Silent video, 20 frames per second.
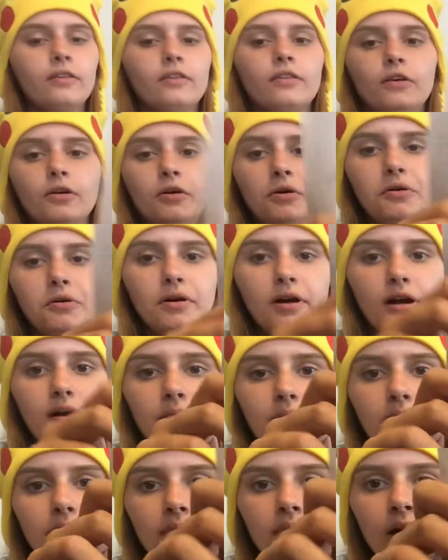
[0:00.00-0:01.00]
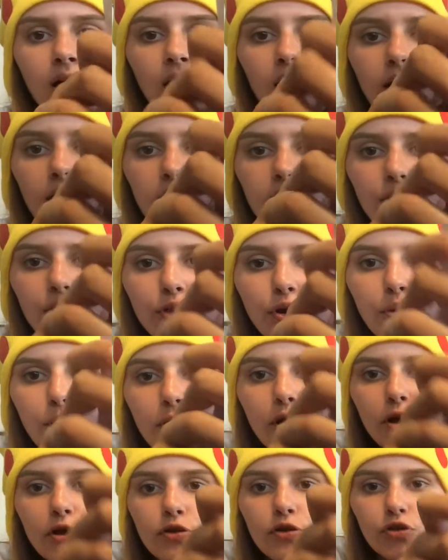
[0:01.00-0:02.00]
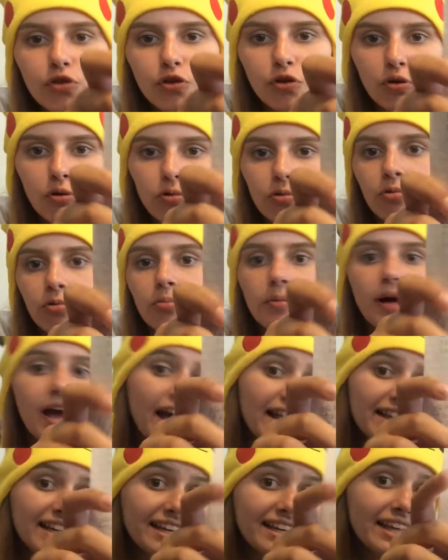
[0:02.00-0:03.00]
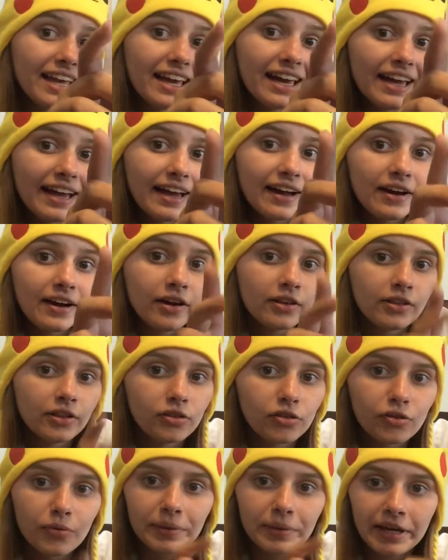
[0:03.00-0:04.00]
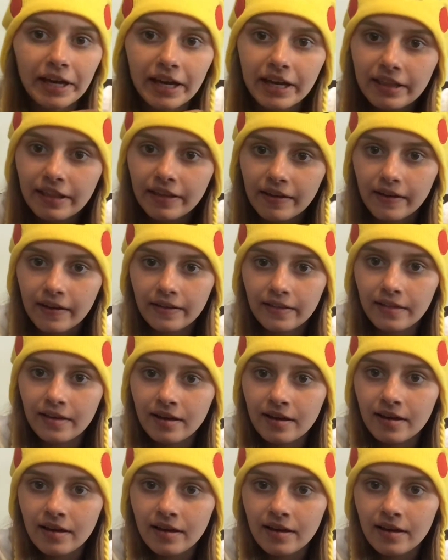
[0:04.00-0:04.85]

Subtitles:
So, I don't want to assume anything because it's 2018.